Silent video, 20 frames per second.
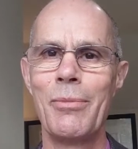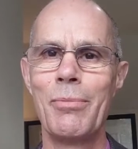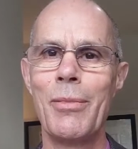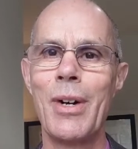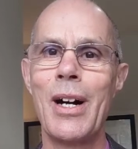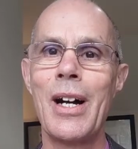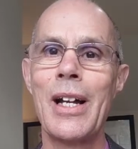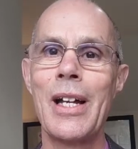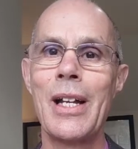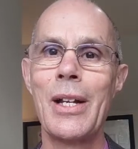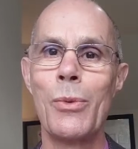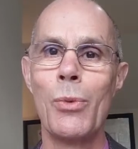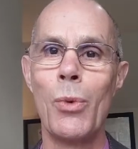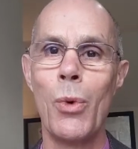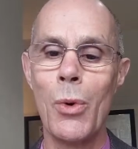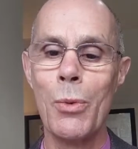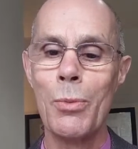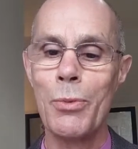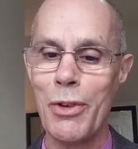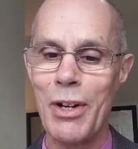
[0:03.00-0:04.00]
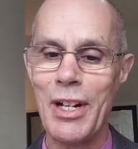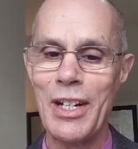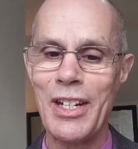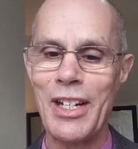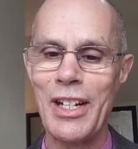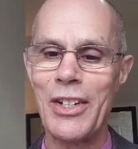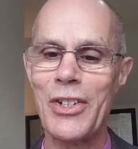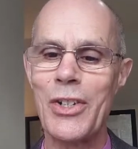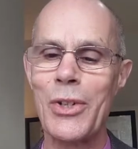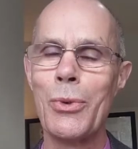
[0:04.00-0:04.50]
My warm
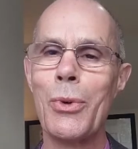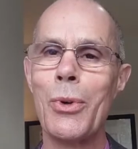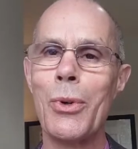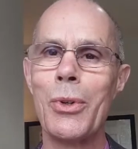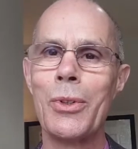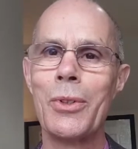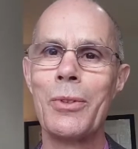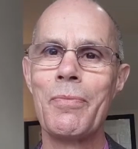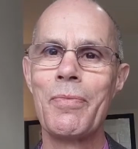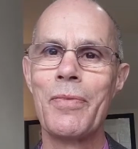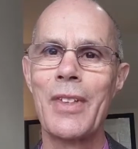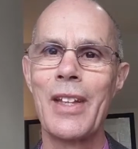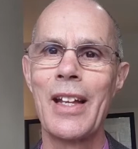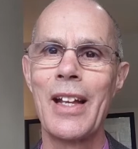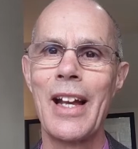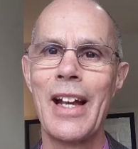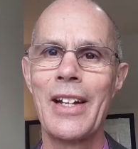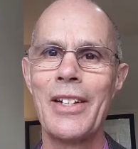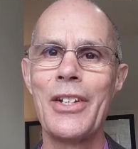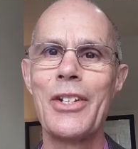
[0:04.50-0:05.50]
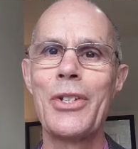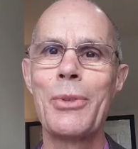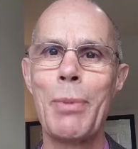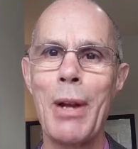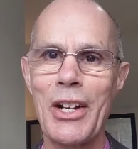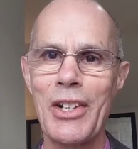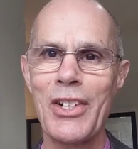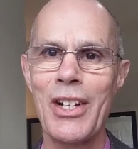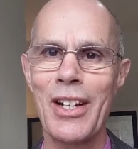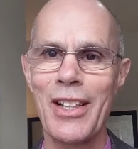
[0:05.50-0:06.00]
greetings to all, and
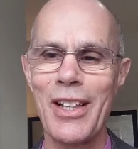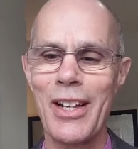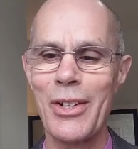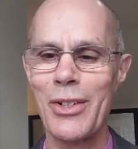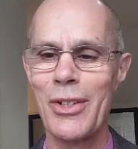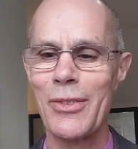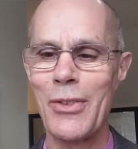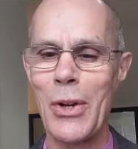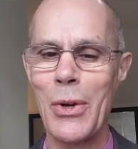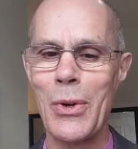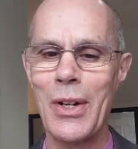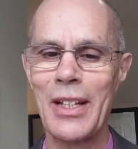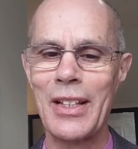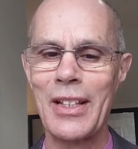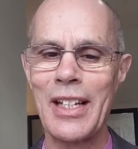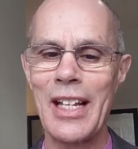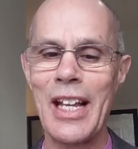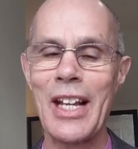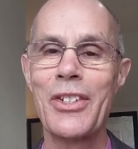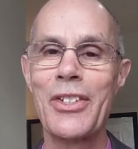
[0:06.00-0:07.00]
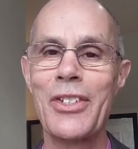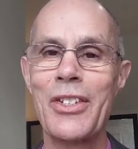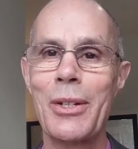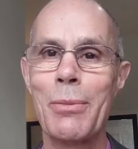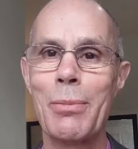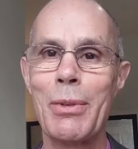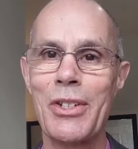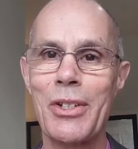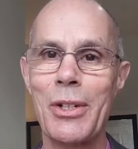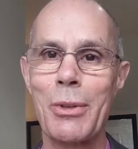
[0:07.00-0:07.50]
especially those of you in the Kingston
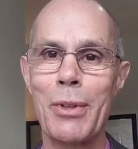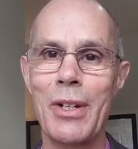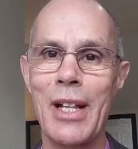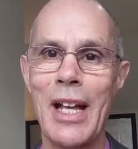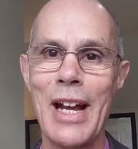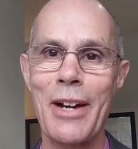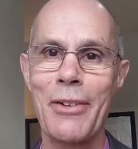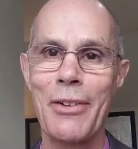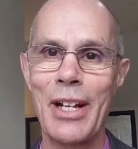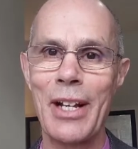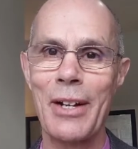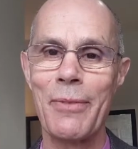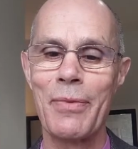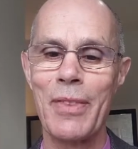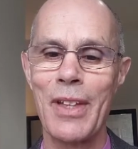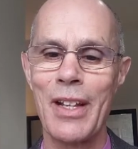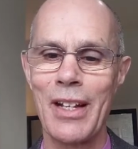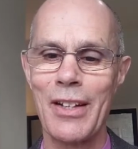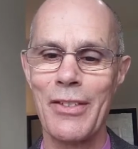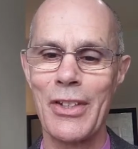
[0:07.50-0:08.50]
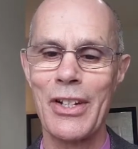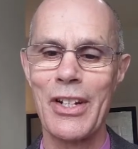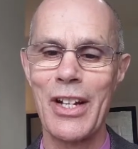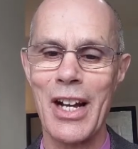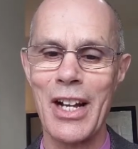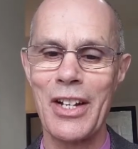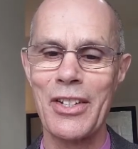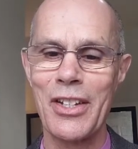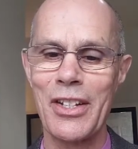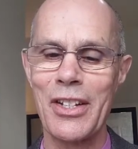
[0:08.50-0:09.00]
Episcopal area of the
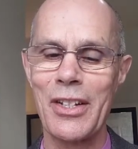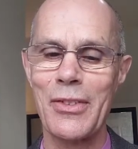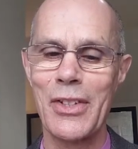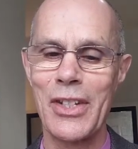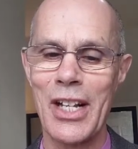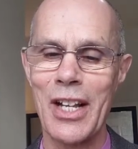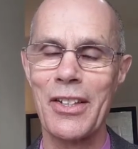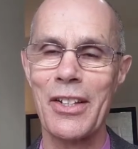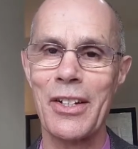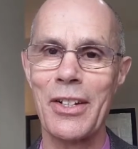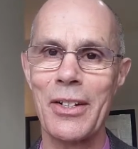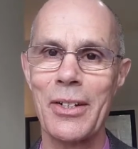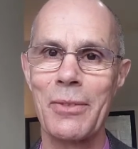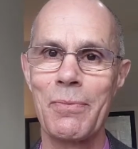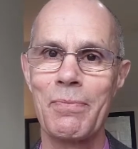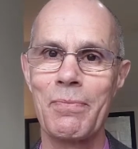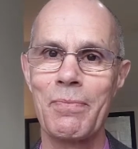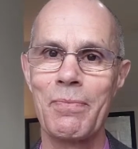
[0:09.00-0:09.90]
Diocese of Southwark.